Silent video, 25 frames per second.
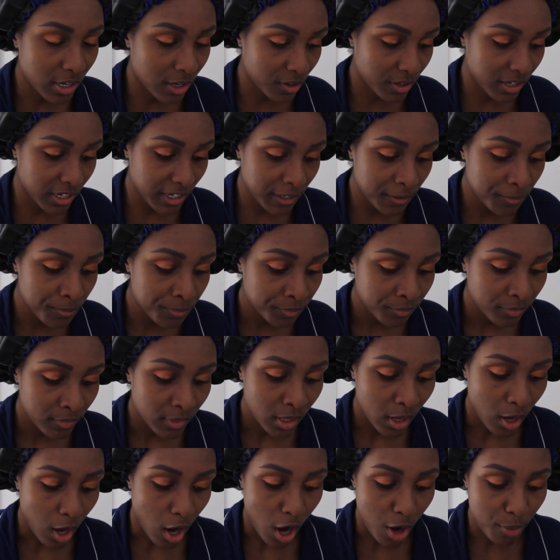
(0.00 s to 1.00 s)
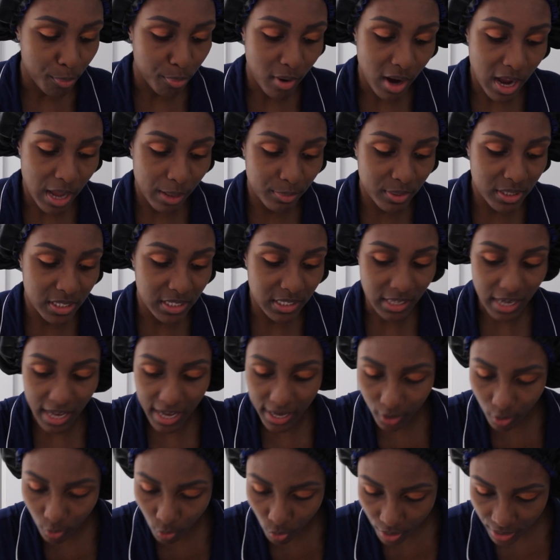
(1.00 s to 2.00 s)
Curry, are probably
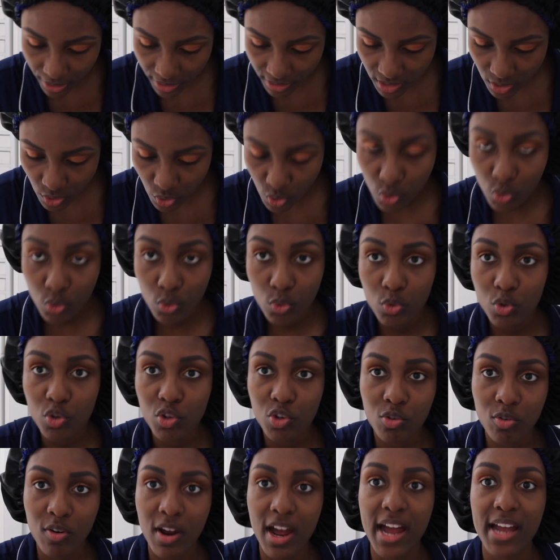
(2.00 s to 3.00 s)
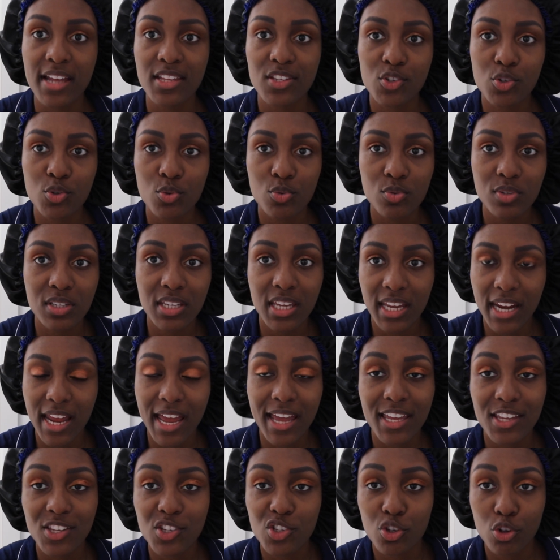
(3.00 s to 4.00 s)
not going to try to get
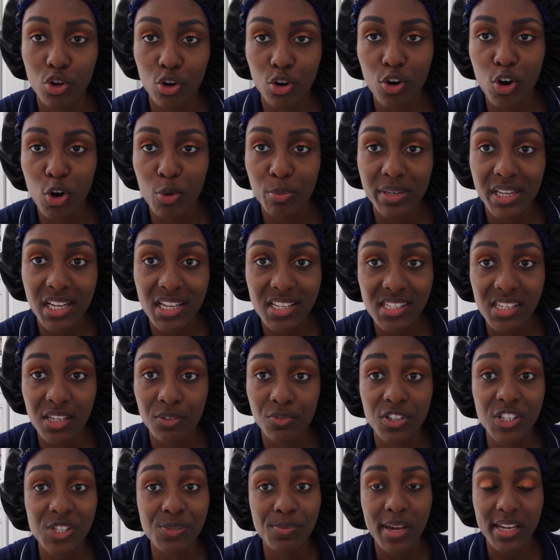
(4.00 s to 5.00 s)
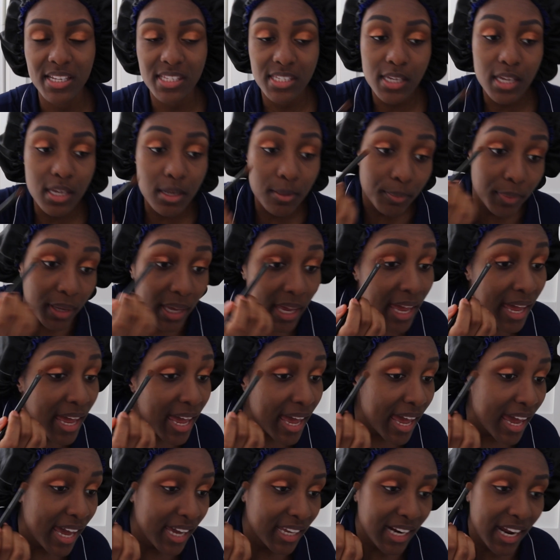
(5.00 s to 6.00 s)
at his girl because they respect him.
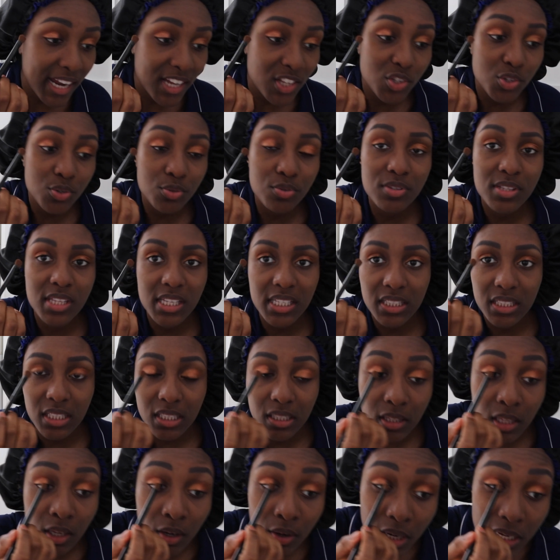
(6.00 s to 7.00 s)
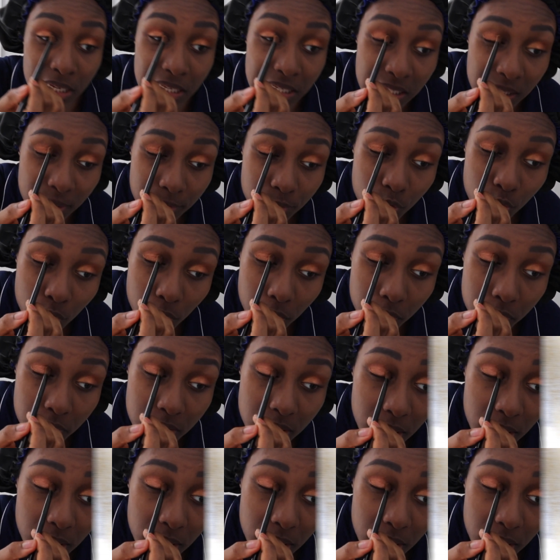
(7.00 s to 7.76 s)
And I do think that there is some truth